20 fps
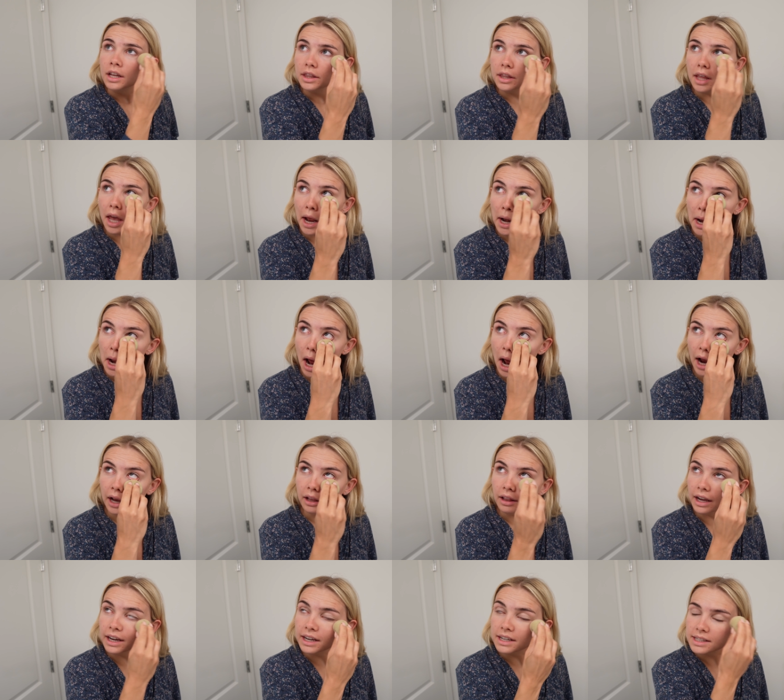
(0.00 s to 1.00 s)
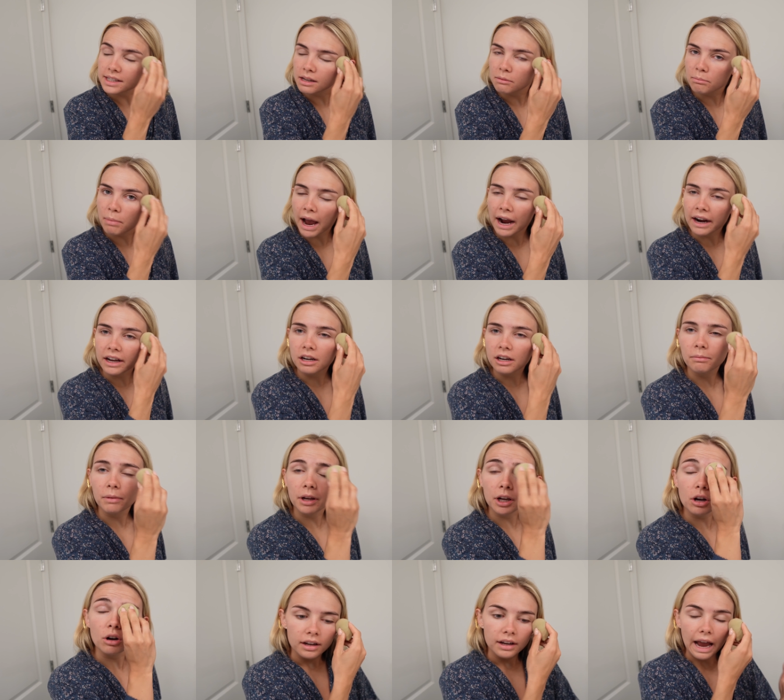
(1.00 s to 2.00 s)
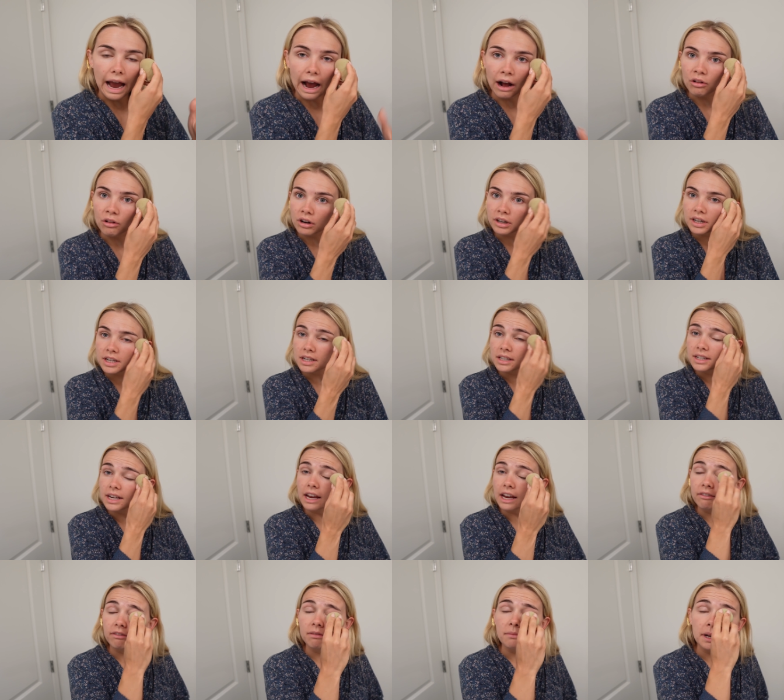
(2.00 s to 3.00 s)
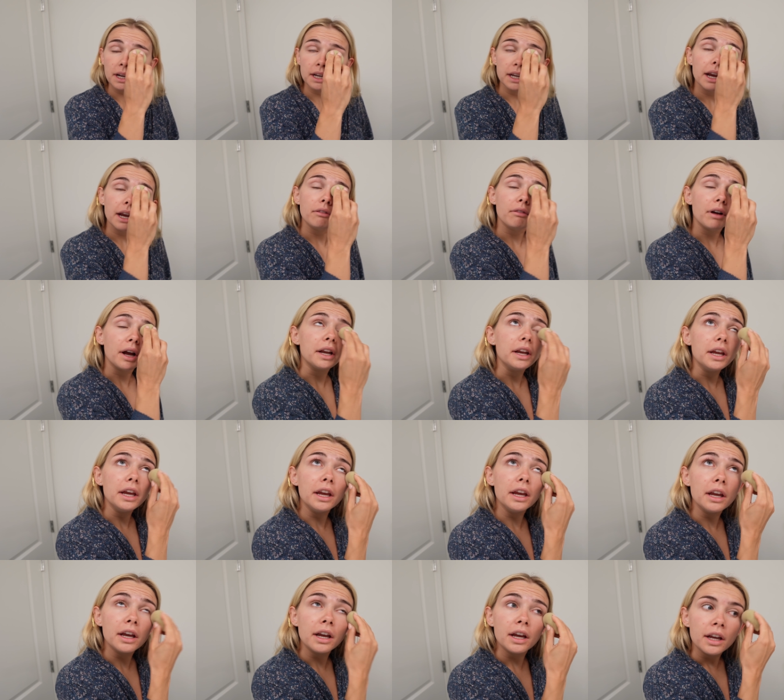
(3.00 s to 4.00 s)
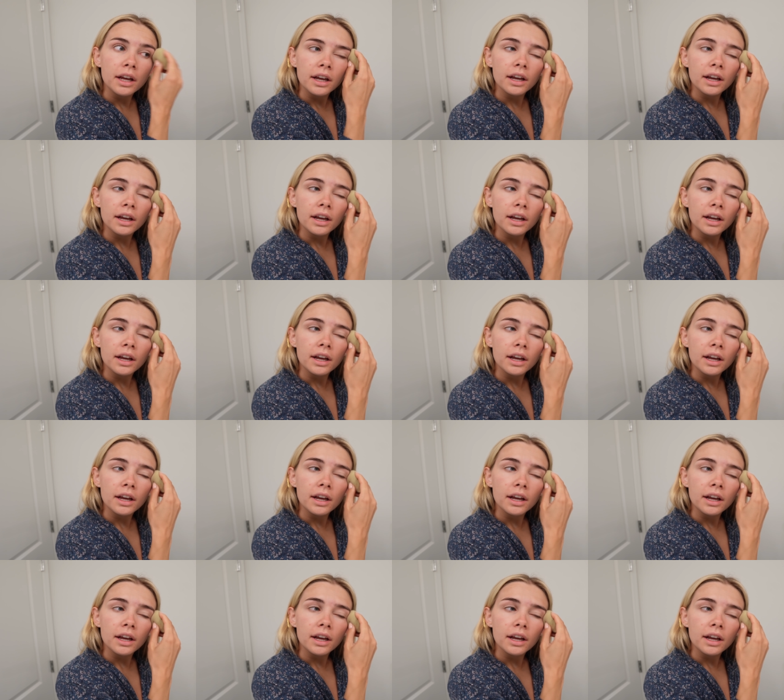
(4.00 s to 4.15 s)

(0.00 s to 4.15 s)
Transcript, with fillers: then I like sit back and I'm like, how long did it take for me to get ready?